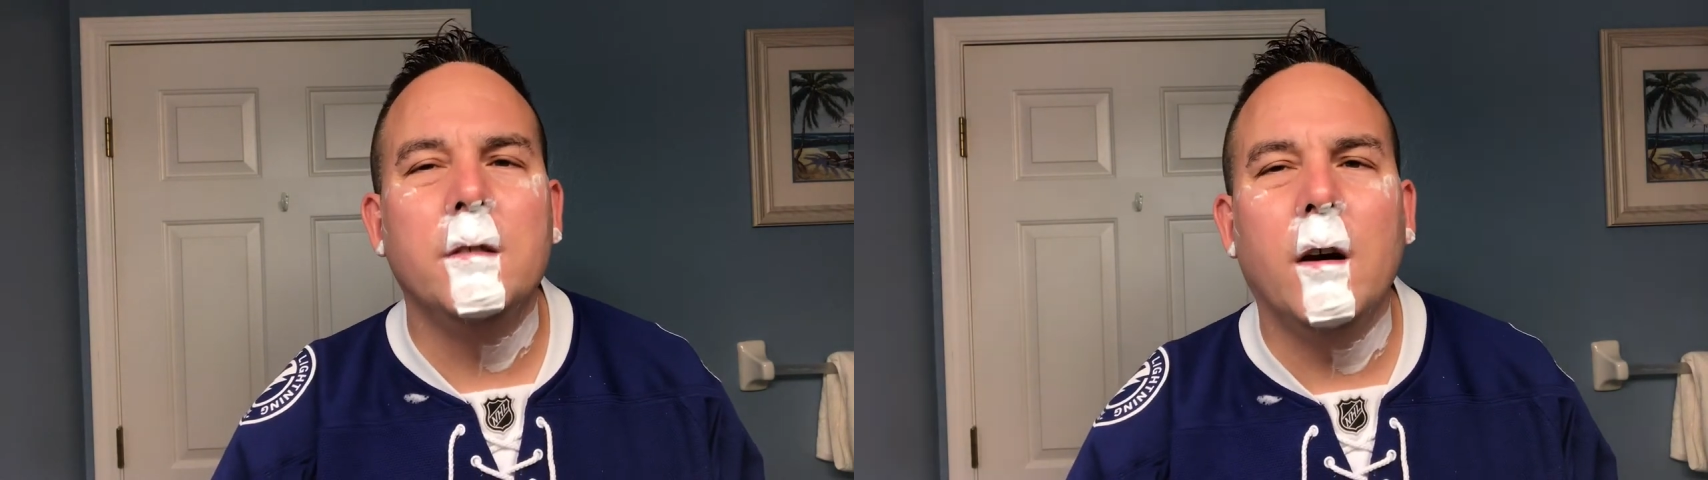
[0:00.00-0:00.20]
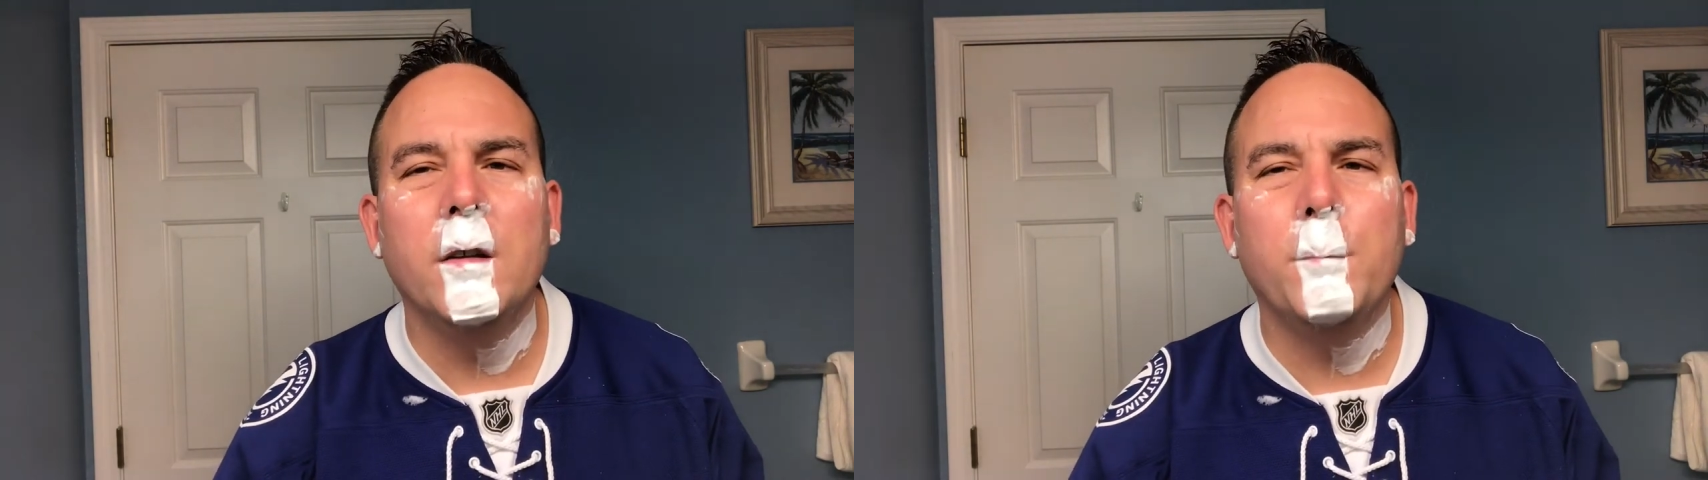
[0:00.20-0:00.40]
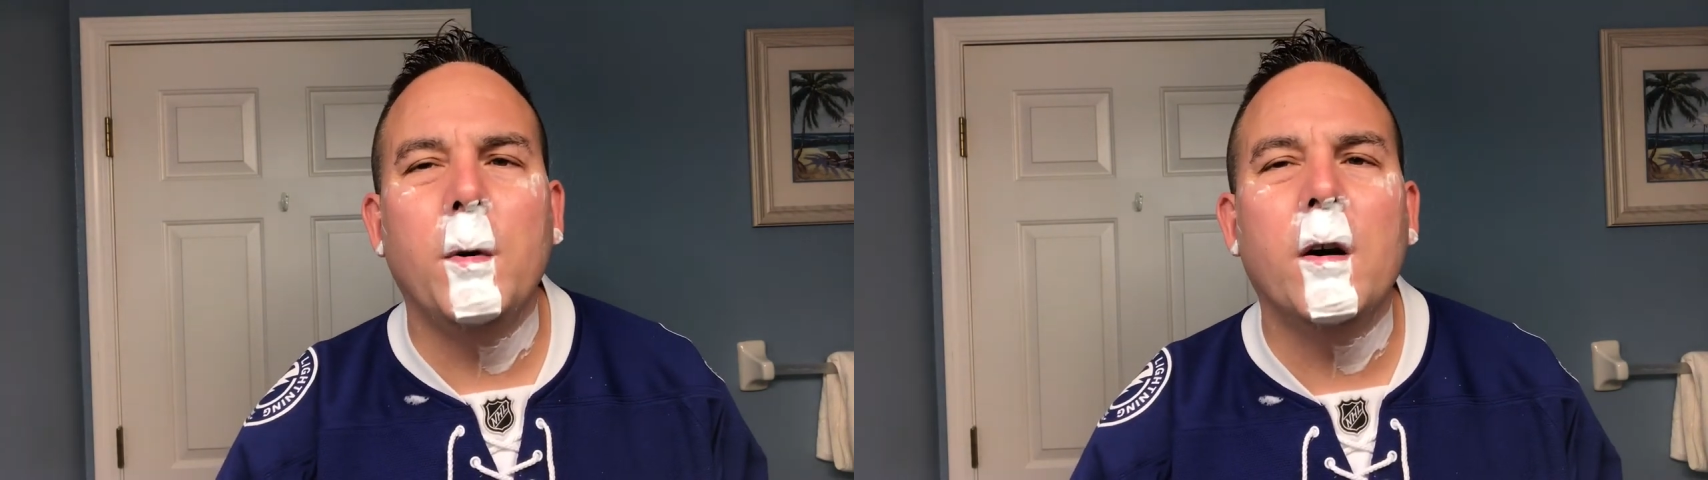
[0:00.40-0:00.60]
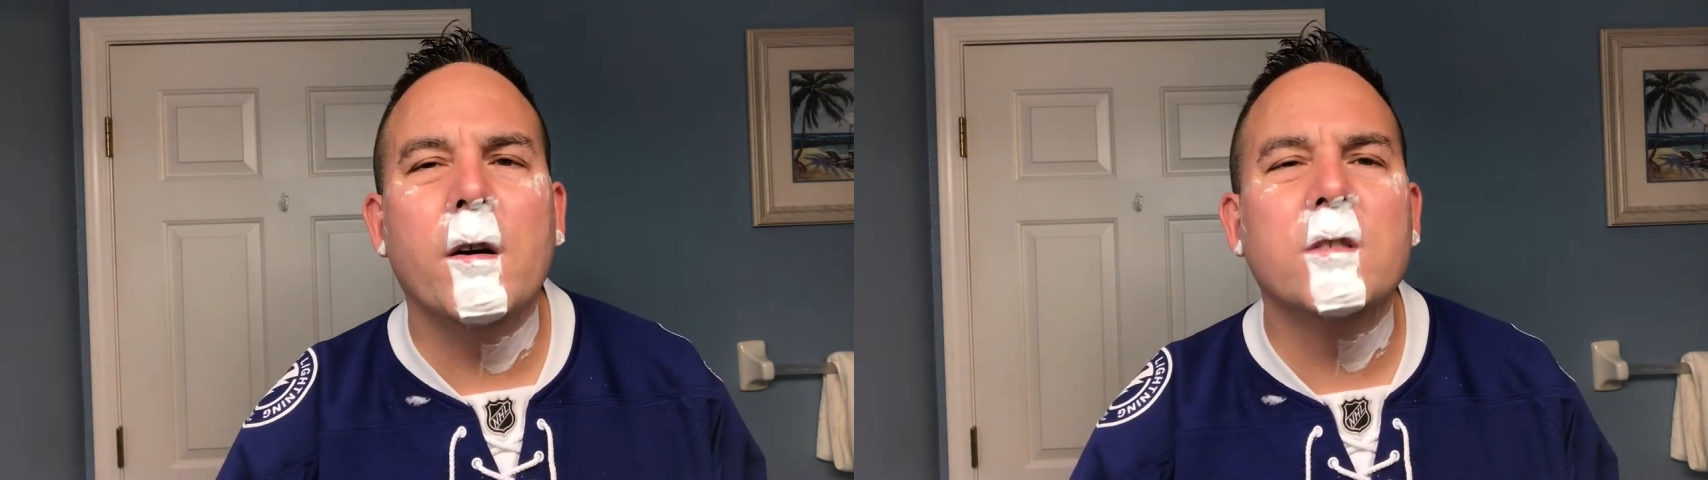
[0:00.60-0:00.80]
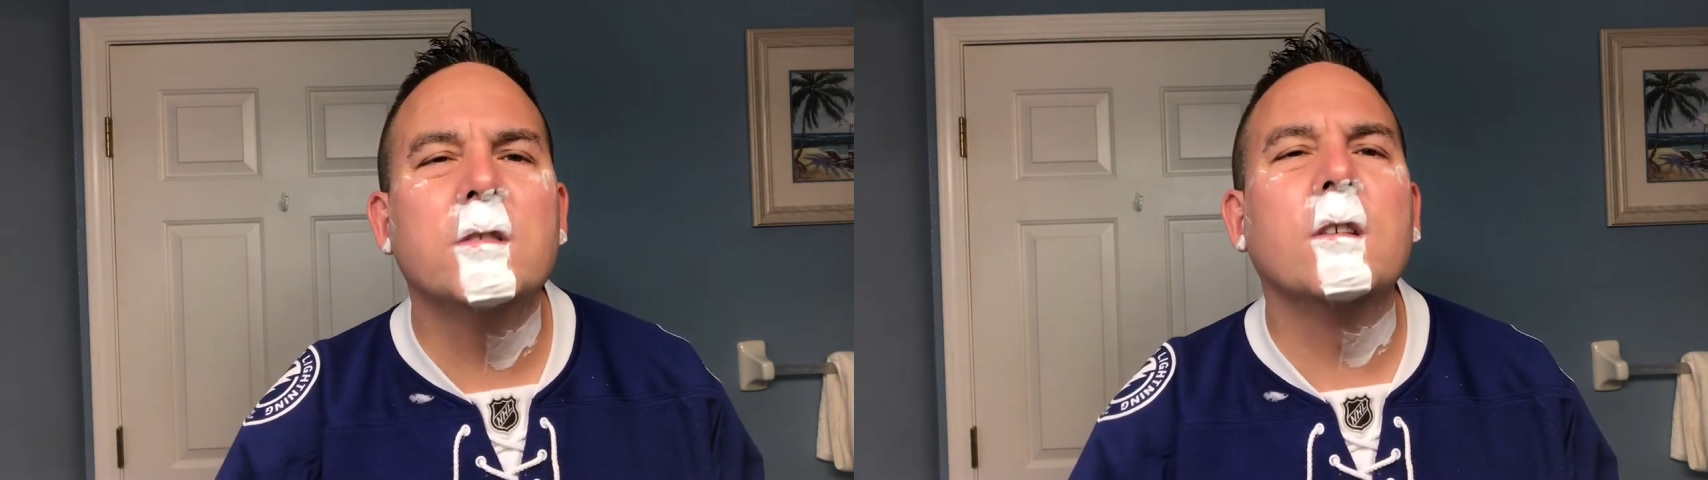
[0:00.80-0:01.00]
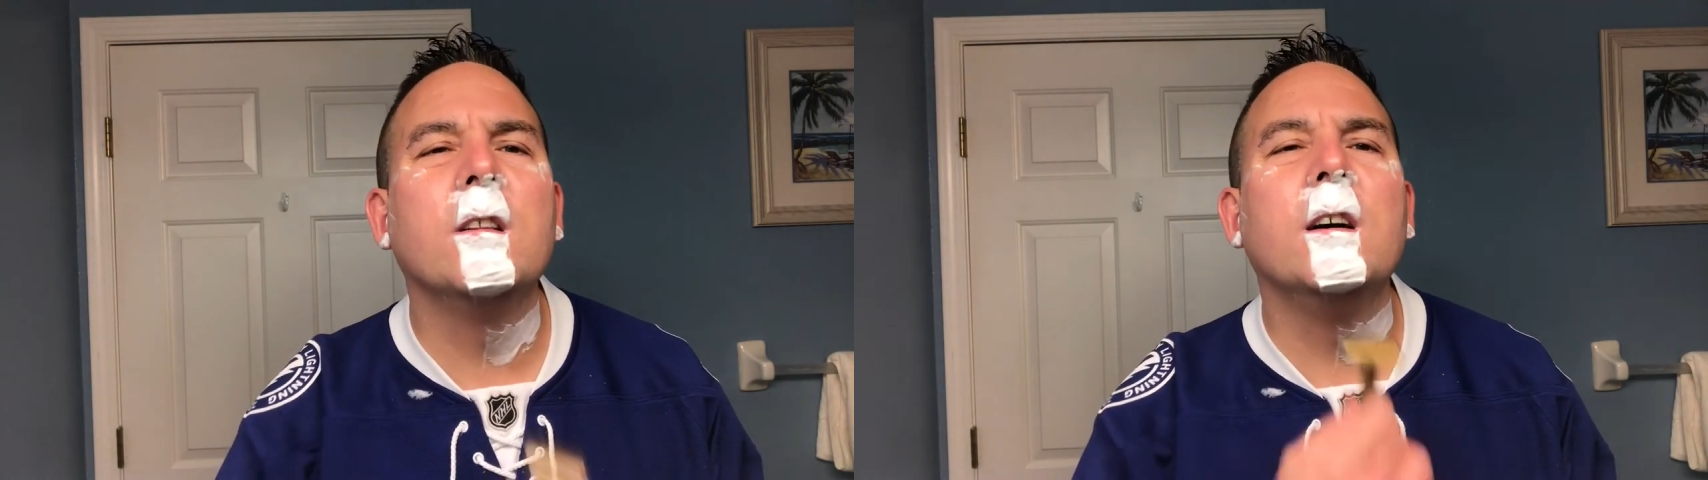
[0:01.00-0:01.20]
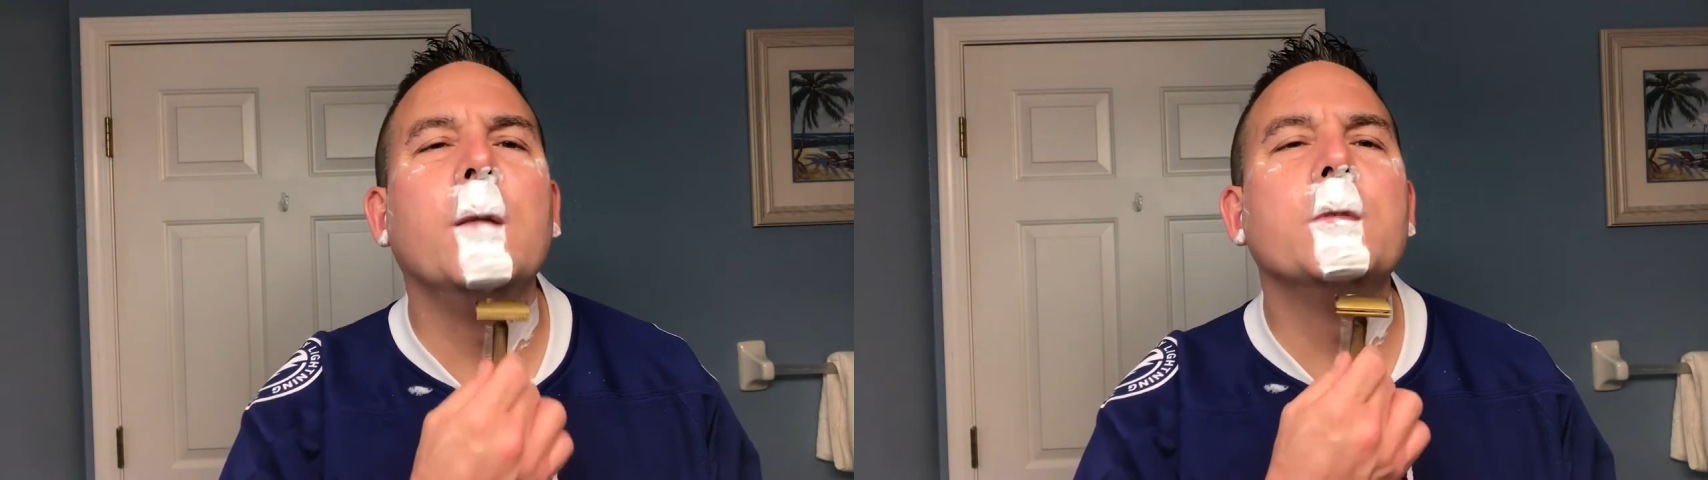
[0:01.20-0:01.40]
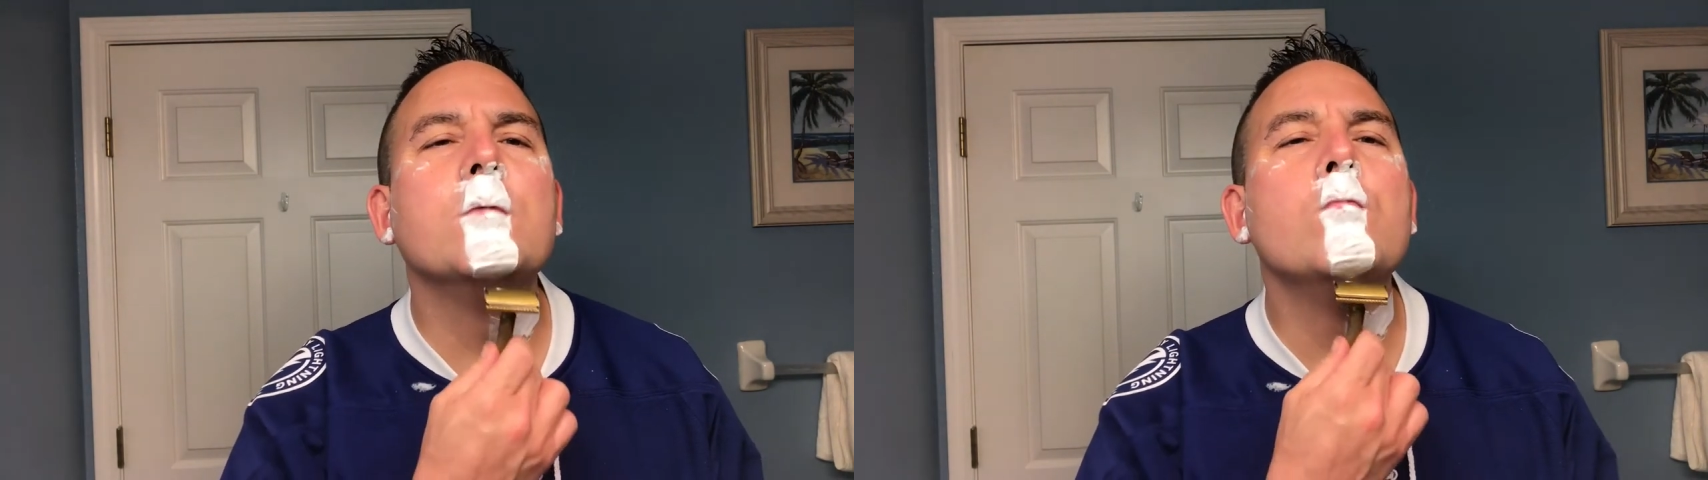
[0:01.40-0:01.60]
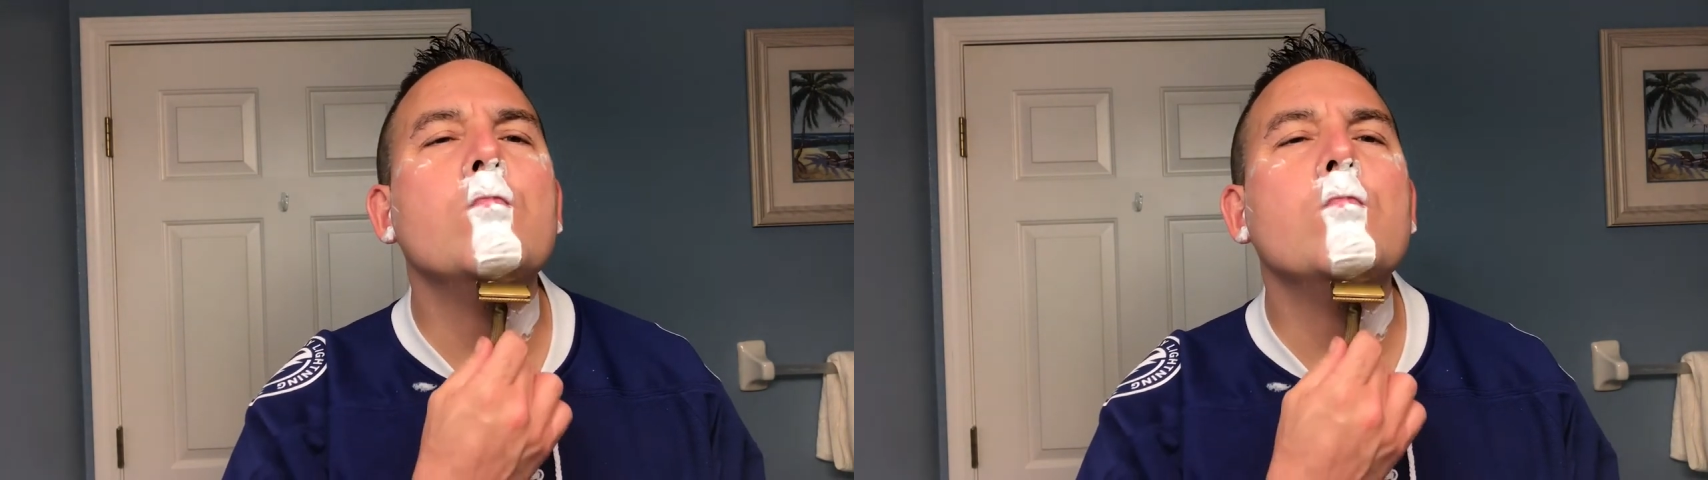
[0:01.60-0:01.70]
all the bars, clubs,